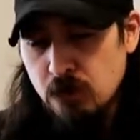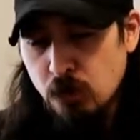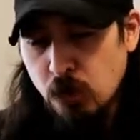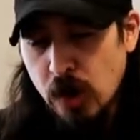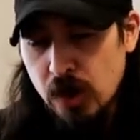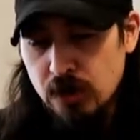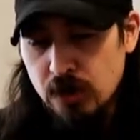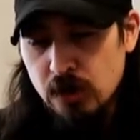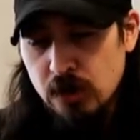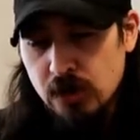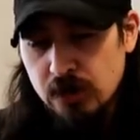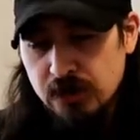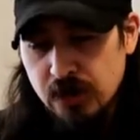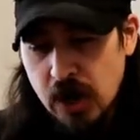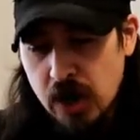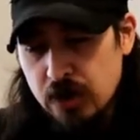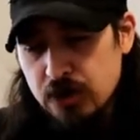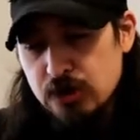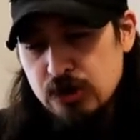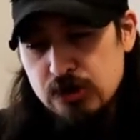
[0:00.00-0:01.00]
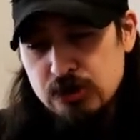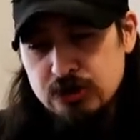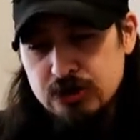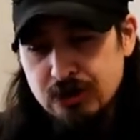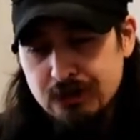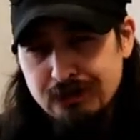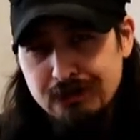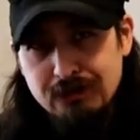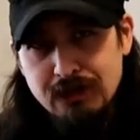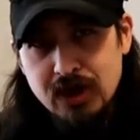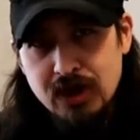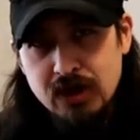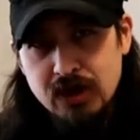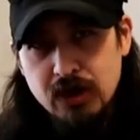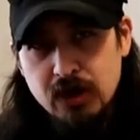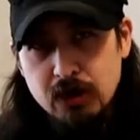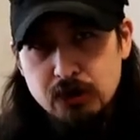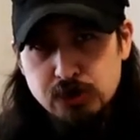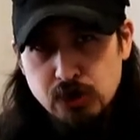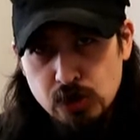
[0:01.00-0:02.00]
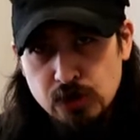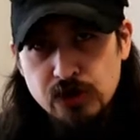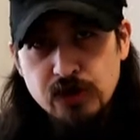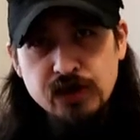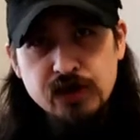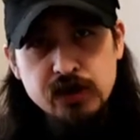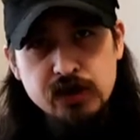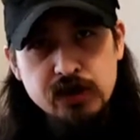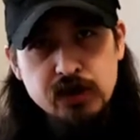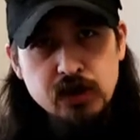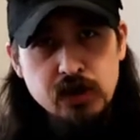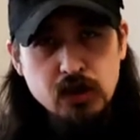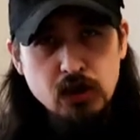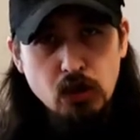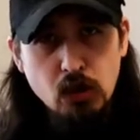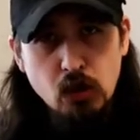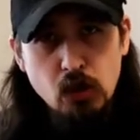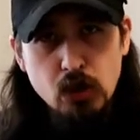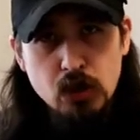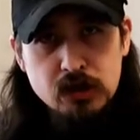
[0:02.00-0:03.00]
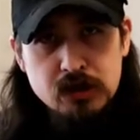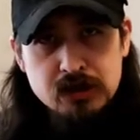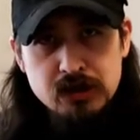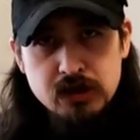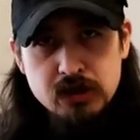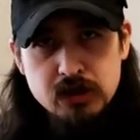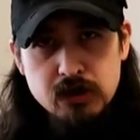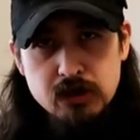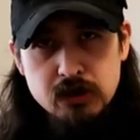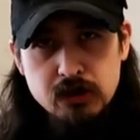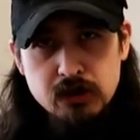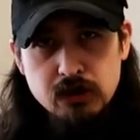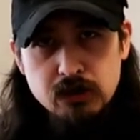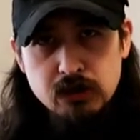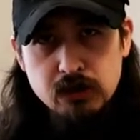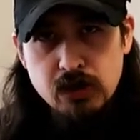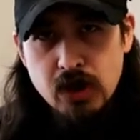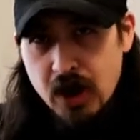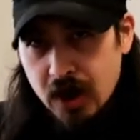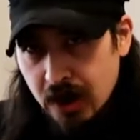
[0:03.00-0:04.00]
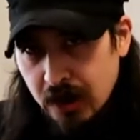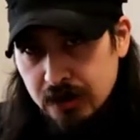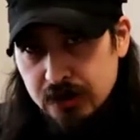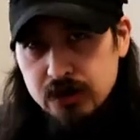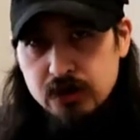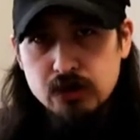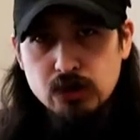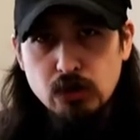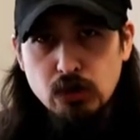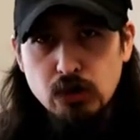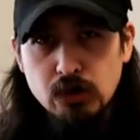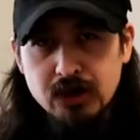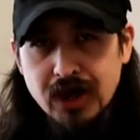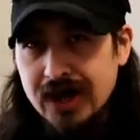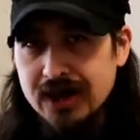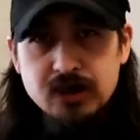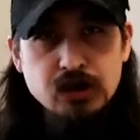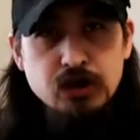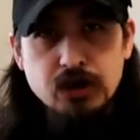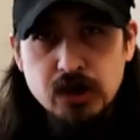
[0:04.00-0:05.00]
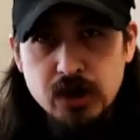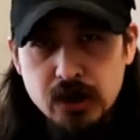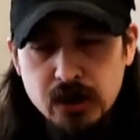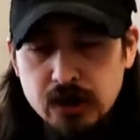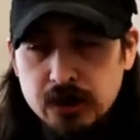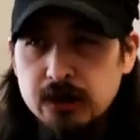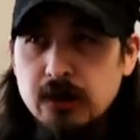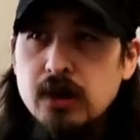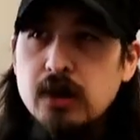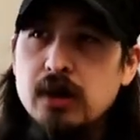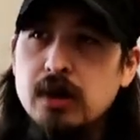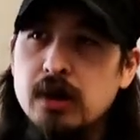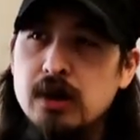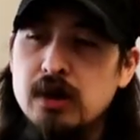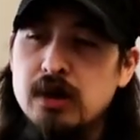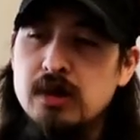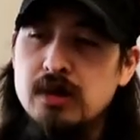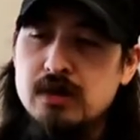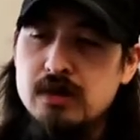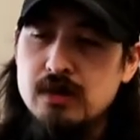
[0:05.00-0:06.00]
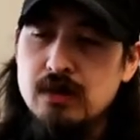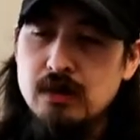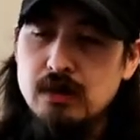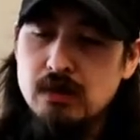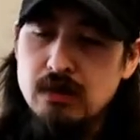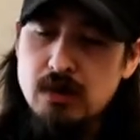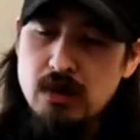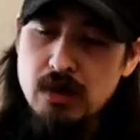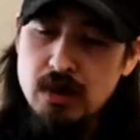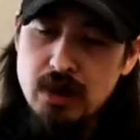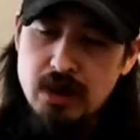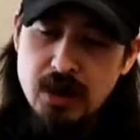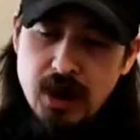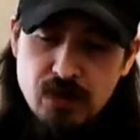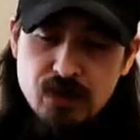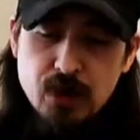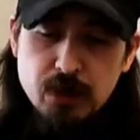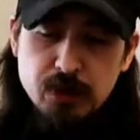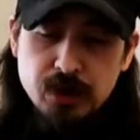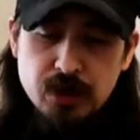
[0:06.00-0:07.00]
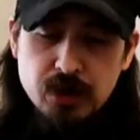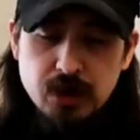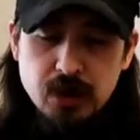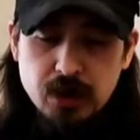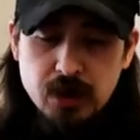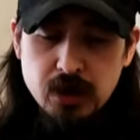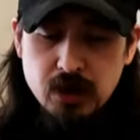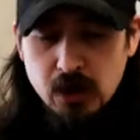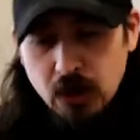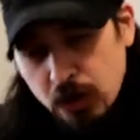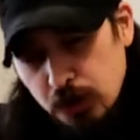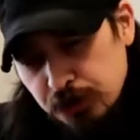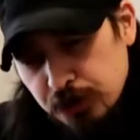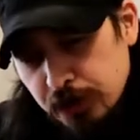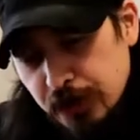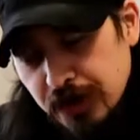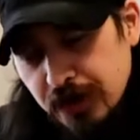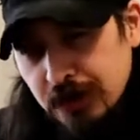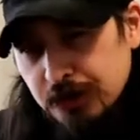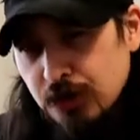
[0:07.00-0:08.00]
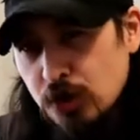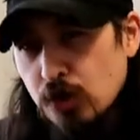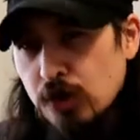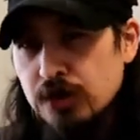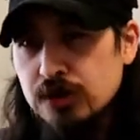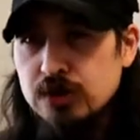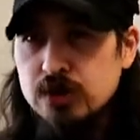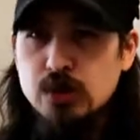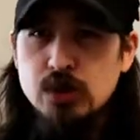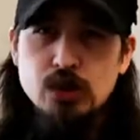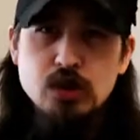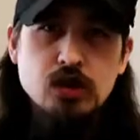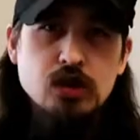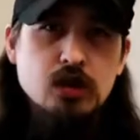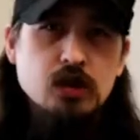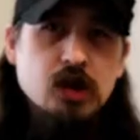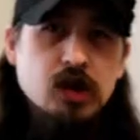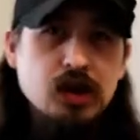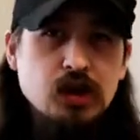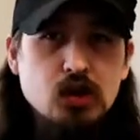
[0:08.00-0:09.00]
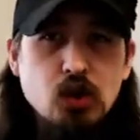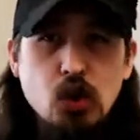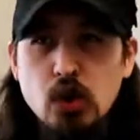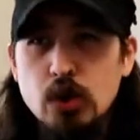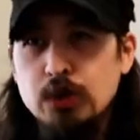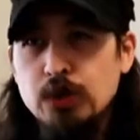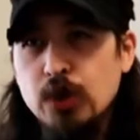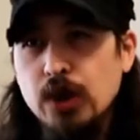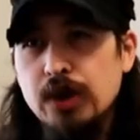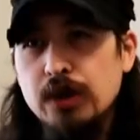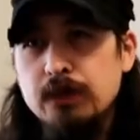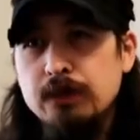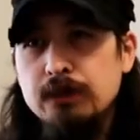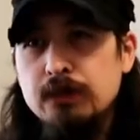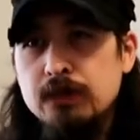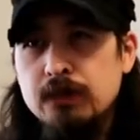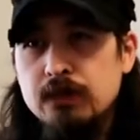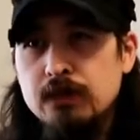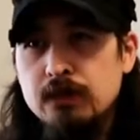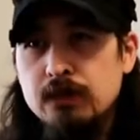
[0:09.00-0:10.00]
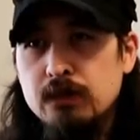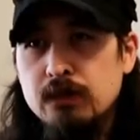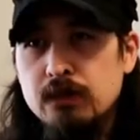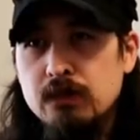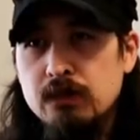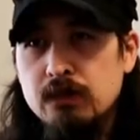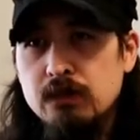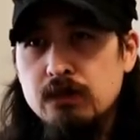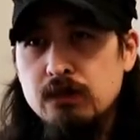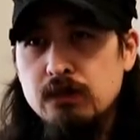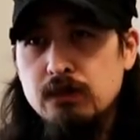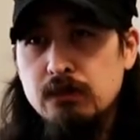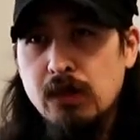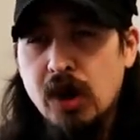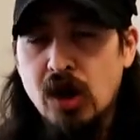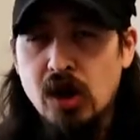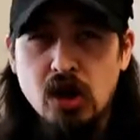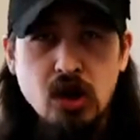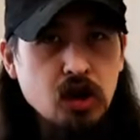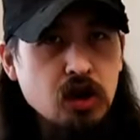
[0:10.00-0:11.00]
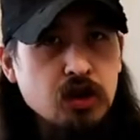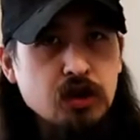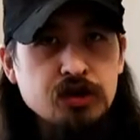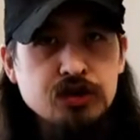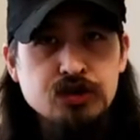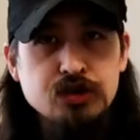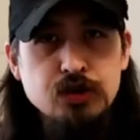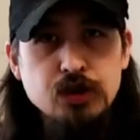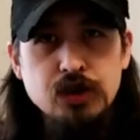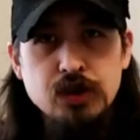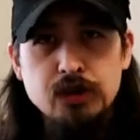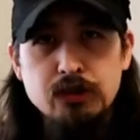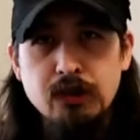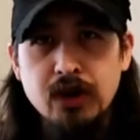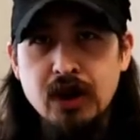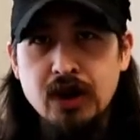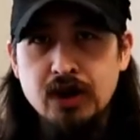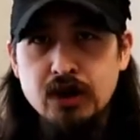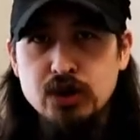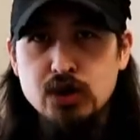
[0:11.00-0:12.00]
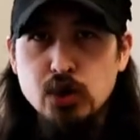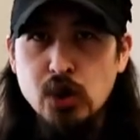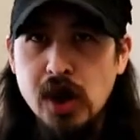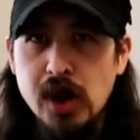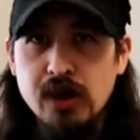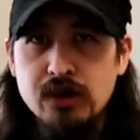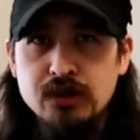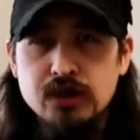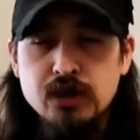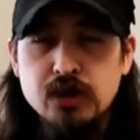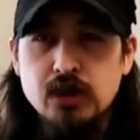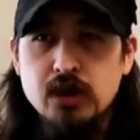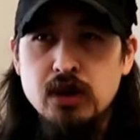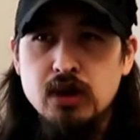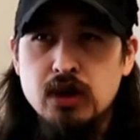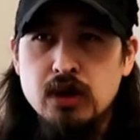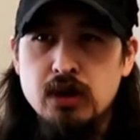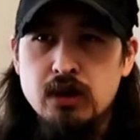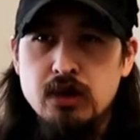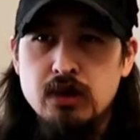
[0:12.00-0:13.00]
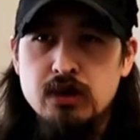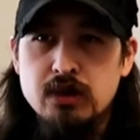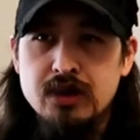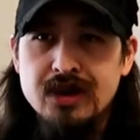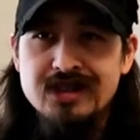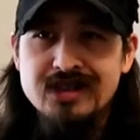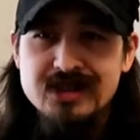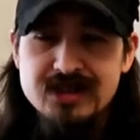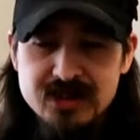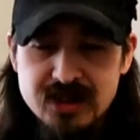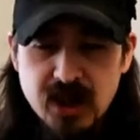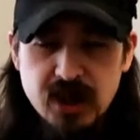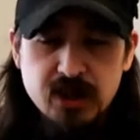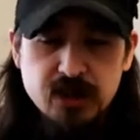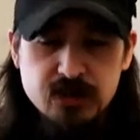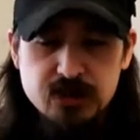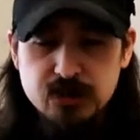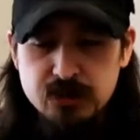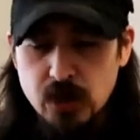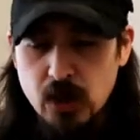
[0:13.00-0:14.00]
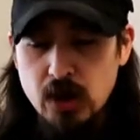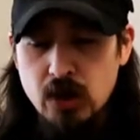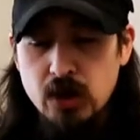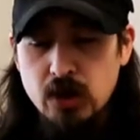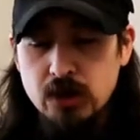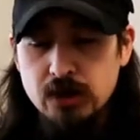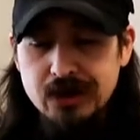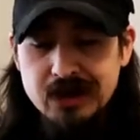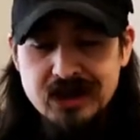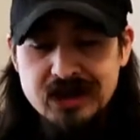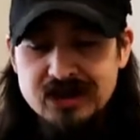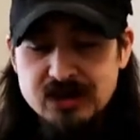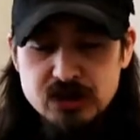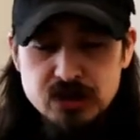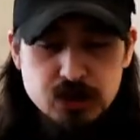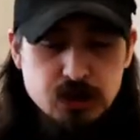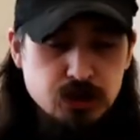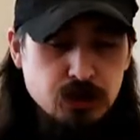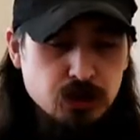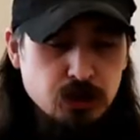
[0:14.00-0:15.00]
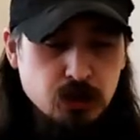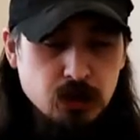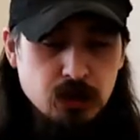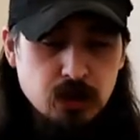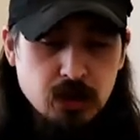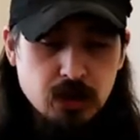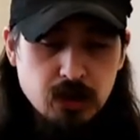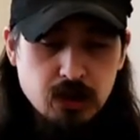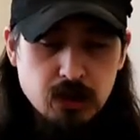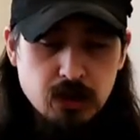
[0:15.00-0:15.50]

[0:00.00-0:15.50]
whether if others may approve of it or not, or like it or not, inevitably, ultimately, I'm going to incorporate my artistry, my craft, the aesthetics of art into